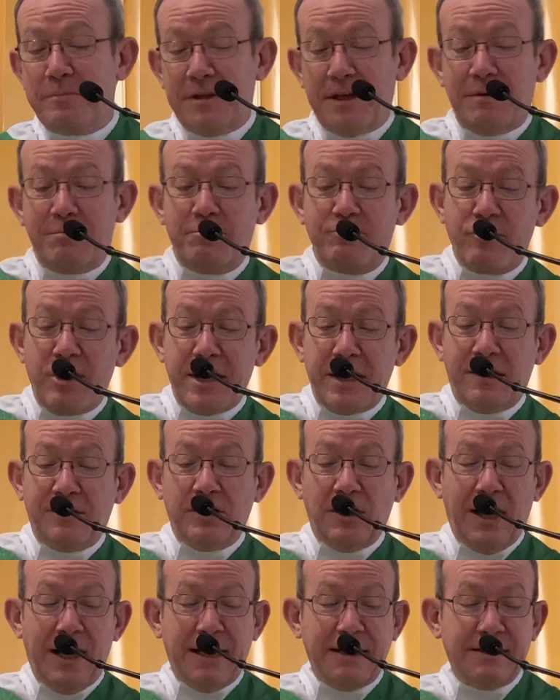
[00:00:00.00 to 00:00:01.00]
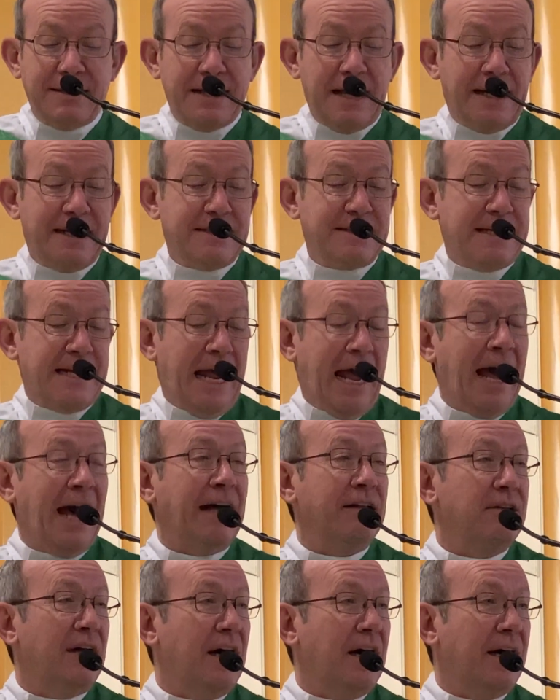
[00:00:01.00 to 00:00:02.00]
Then bring a light that is an
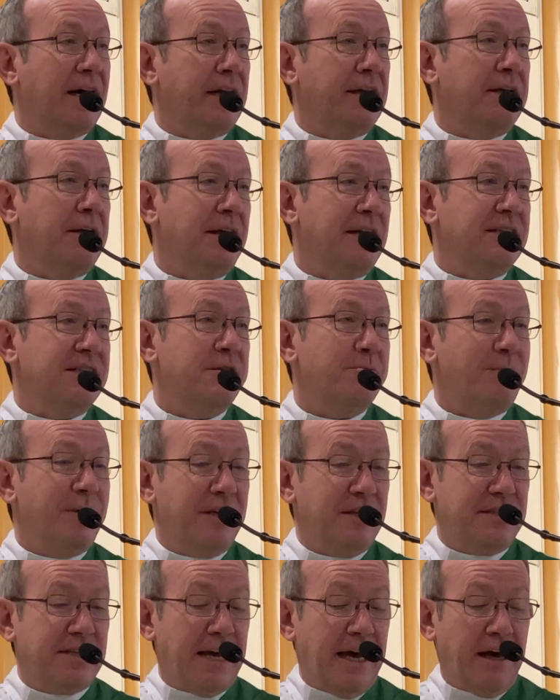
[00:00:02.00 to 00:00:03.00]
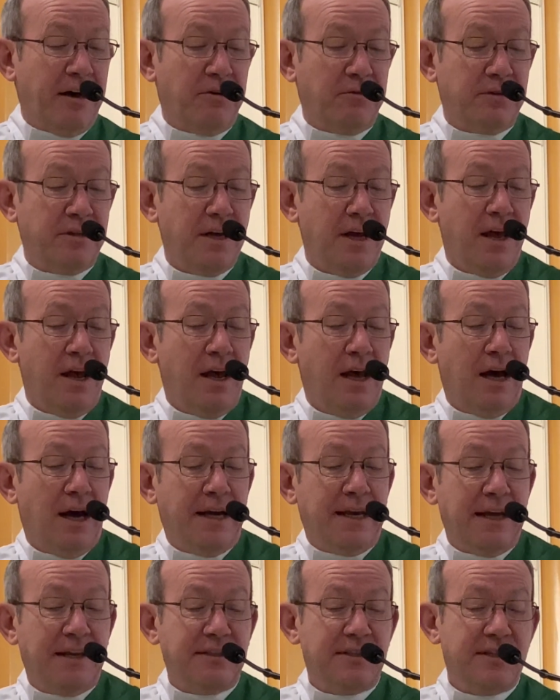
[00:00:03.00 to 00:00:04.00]
ally and speaks out
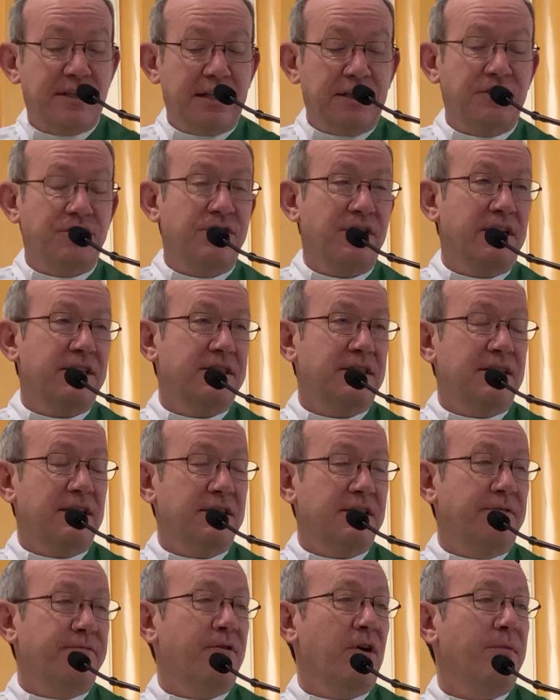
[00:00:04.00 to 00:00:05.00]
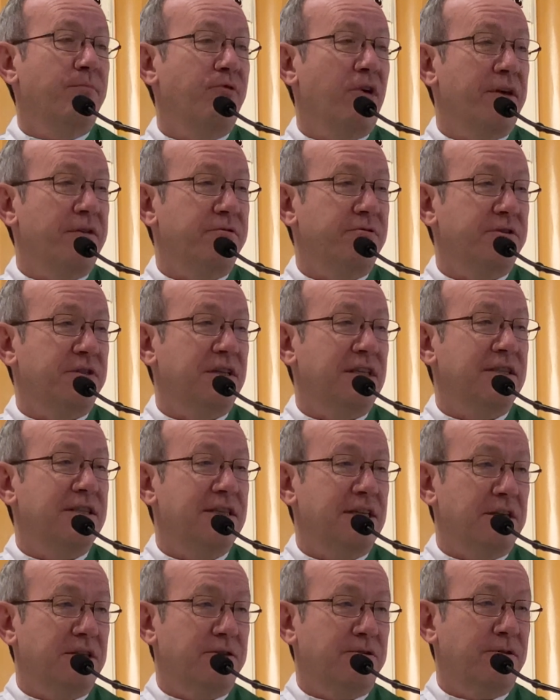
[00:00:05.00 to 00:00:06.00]
against the injustice of our brothers and
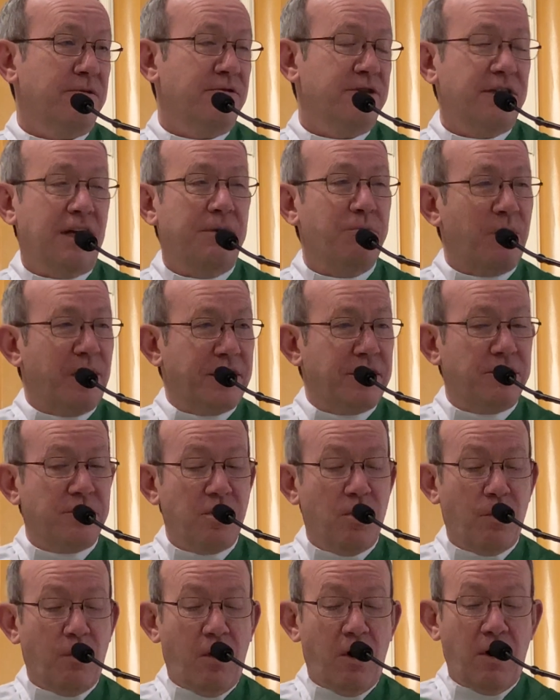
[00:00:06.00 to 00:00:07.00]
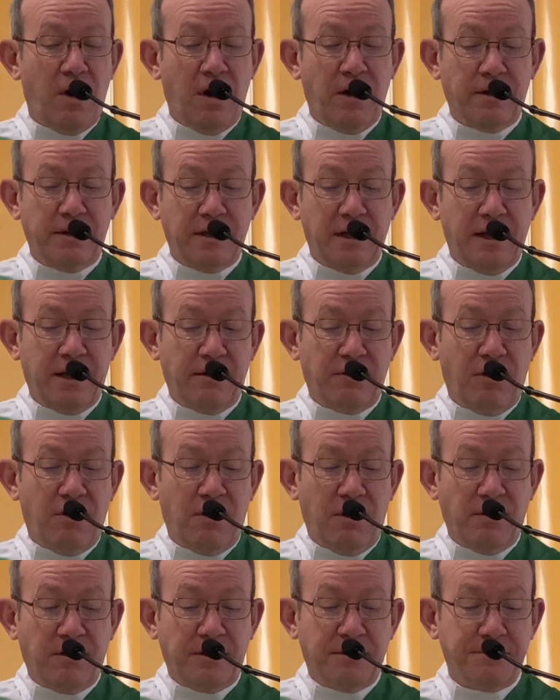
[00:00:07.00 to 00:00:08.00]
sisters. And we could go on and
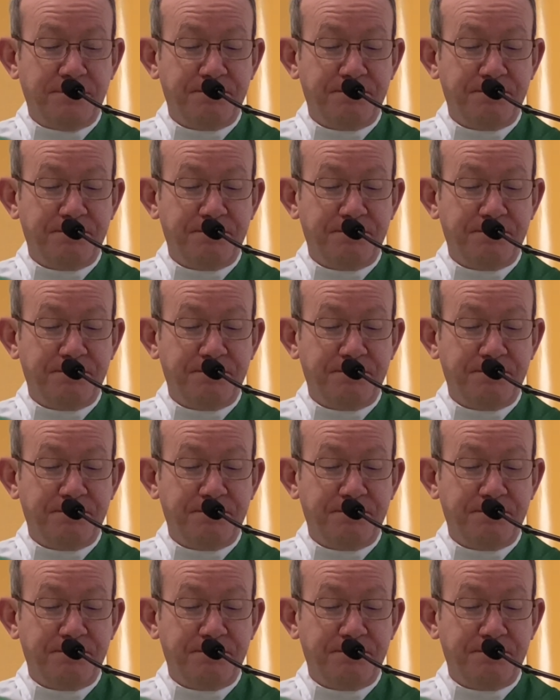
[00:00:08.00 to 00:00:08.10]
on.